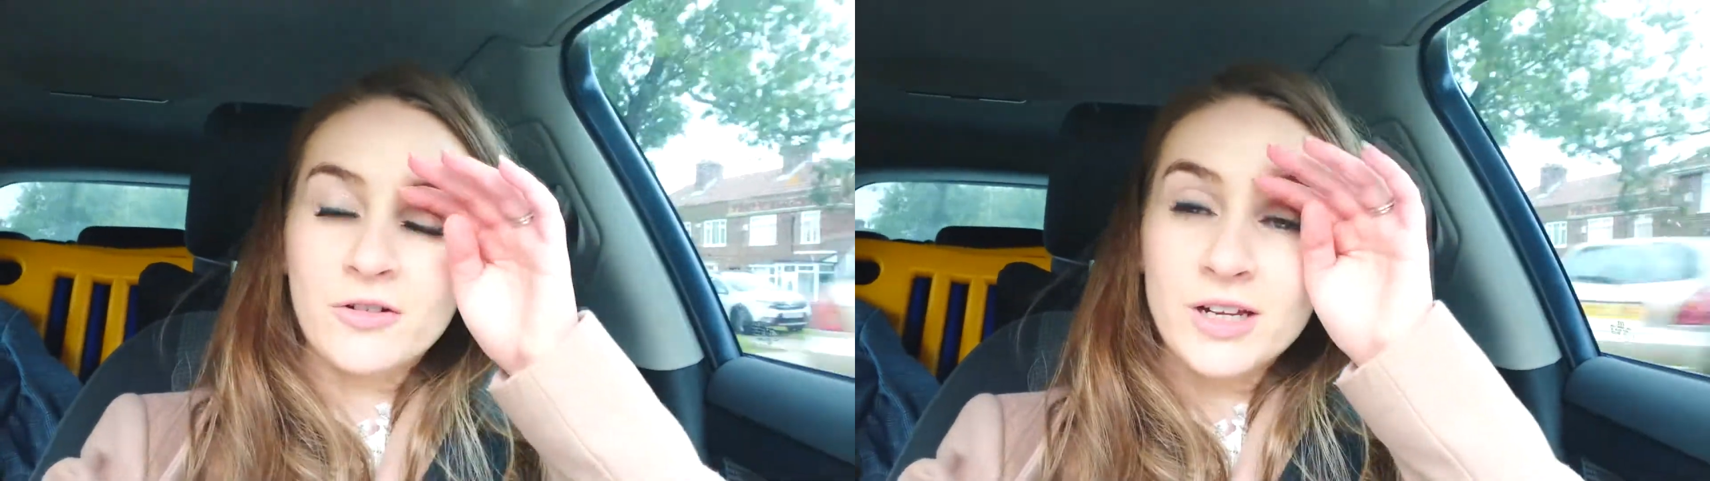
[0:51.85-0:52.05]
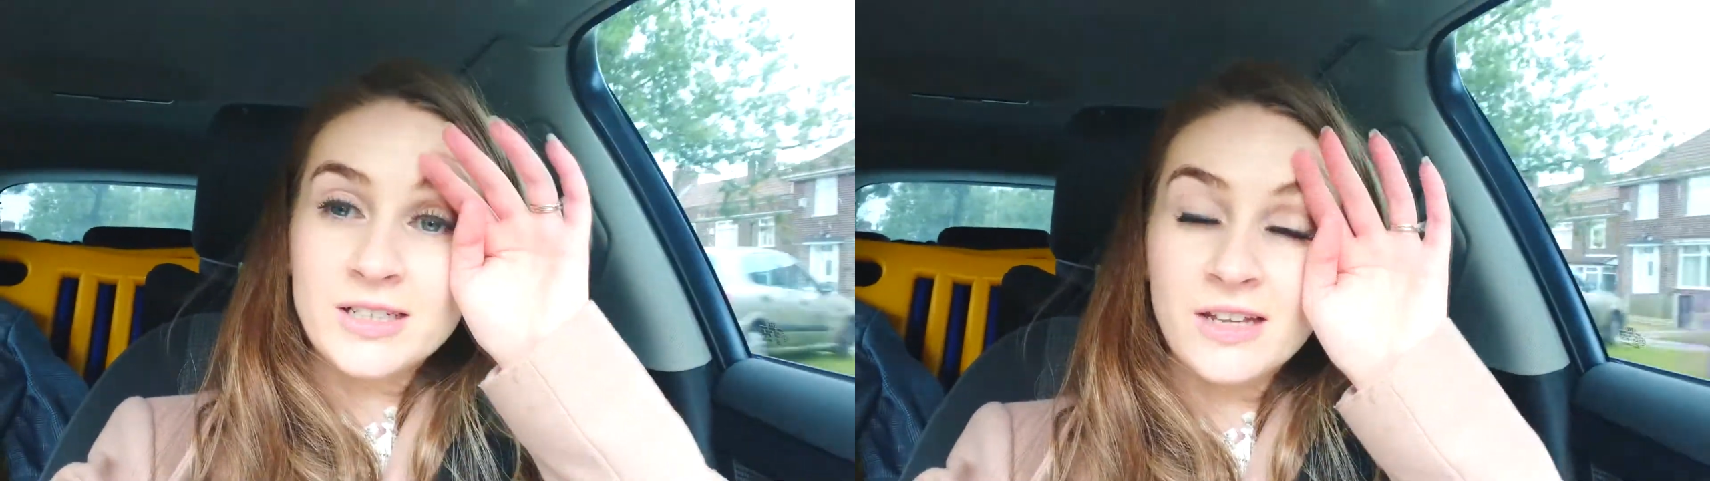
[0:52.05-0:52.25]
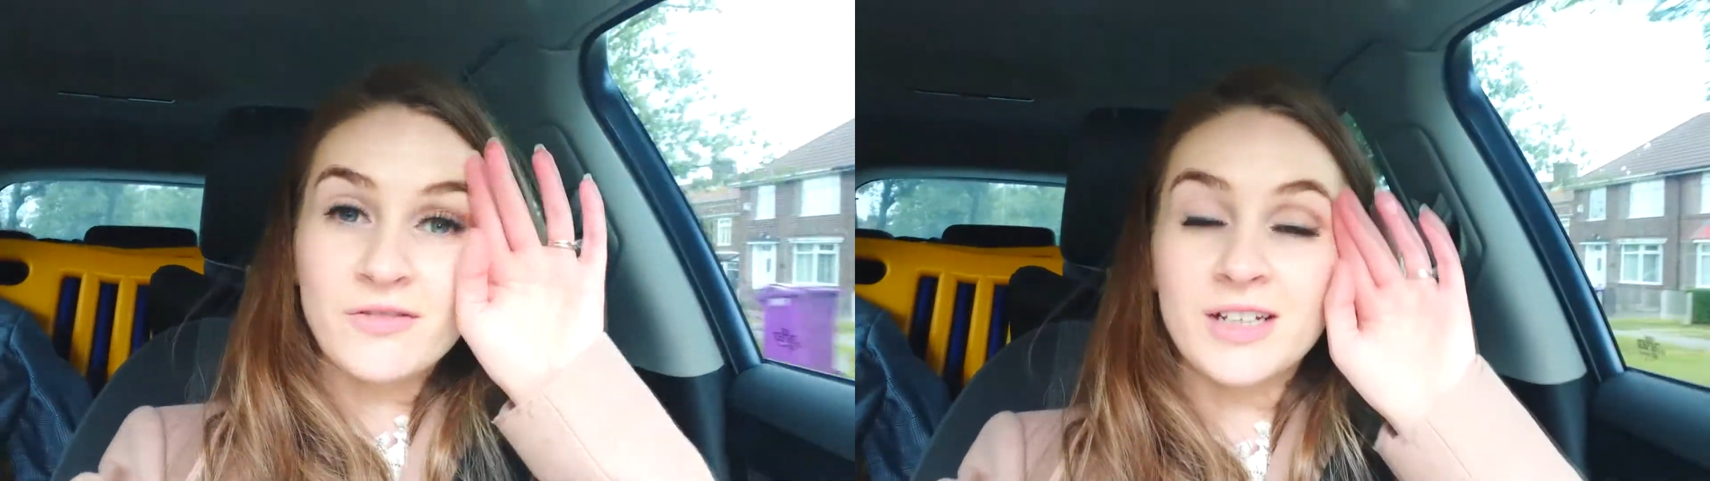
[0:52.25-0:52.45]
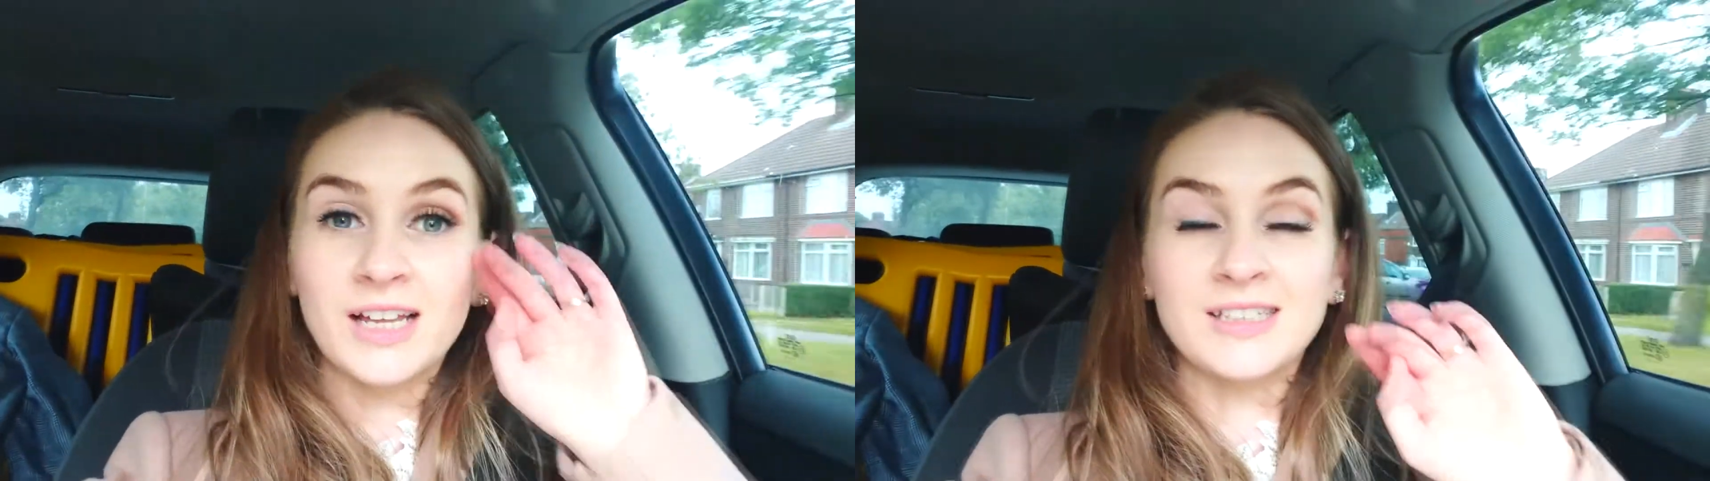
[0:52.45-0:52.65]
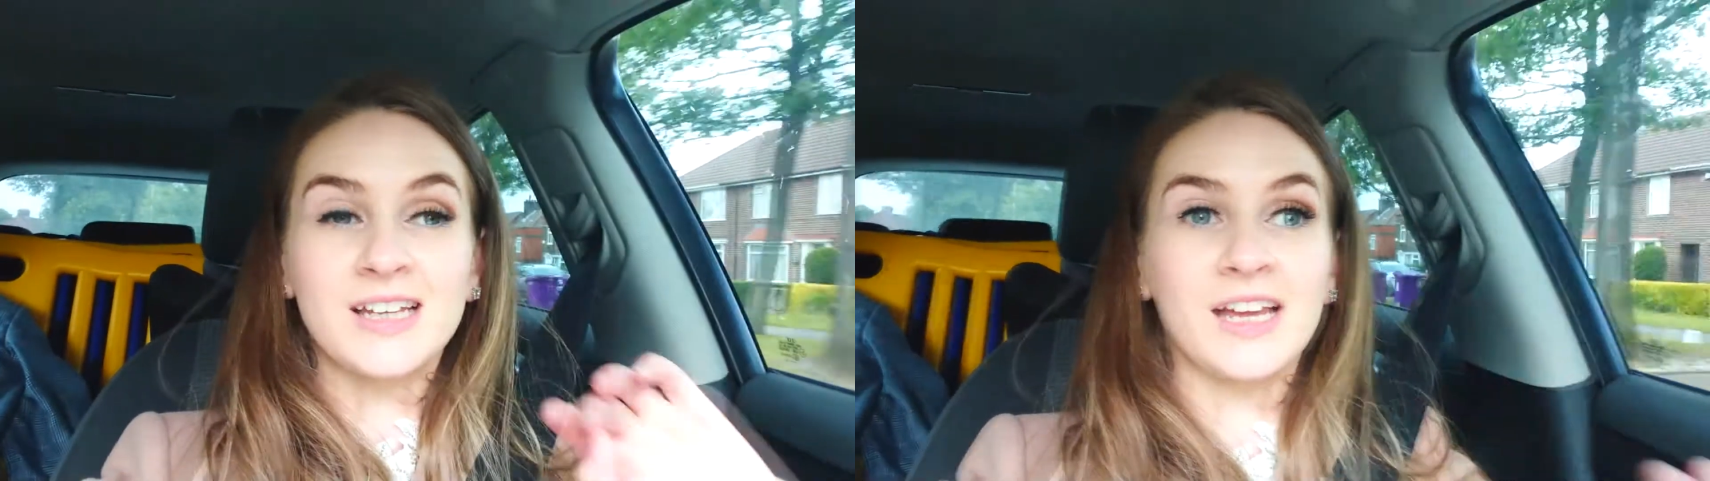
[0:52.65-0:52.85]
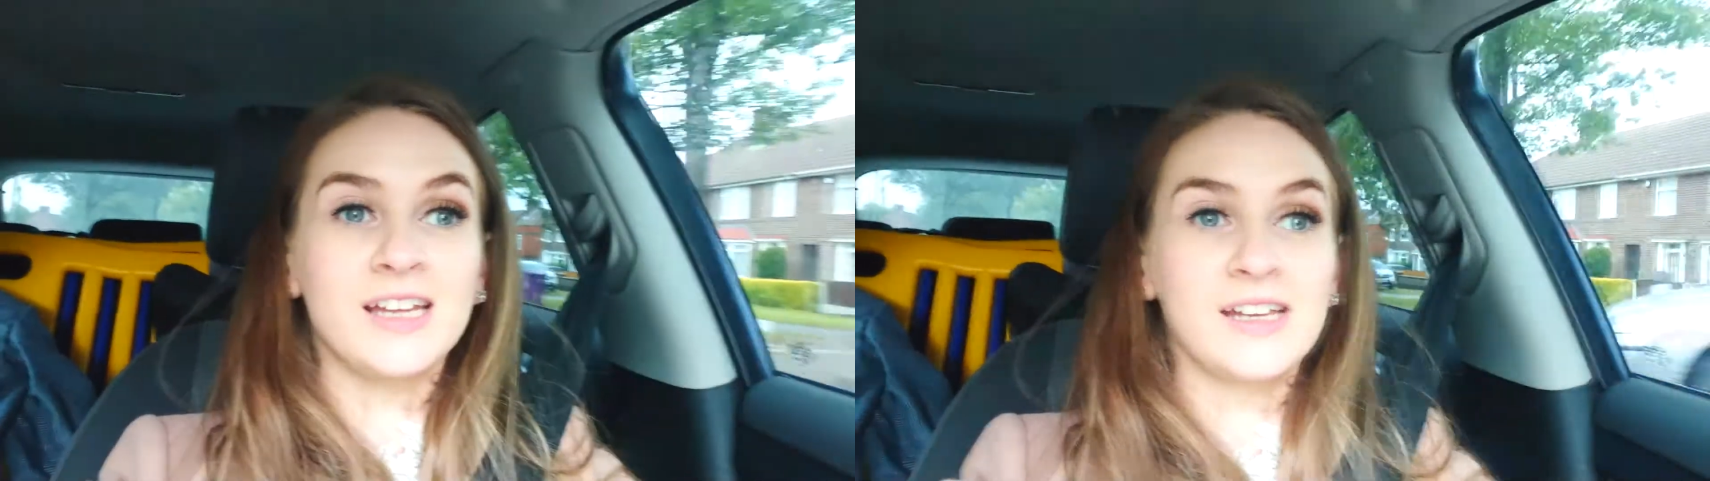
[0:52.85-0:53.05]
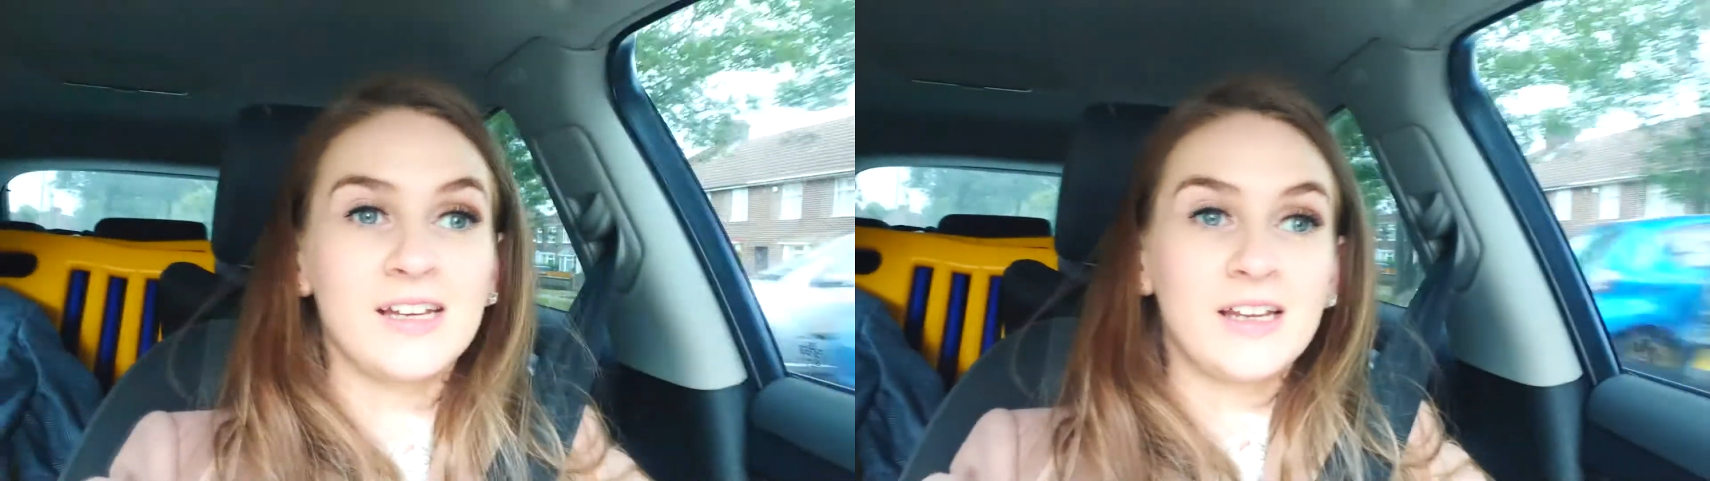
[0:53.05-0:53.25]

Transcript: Craig David last night,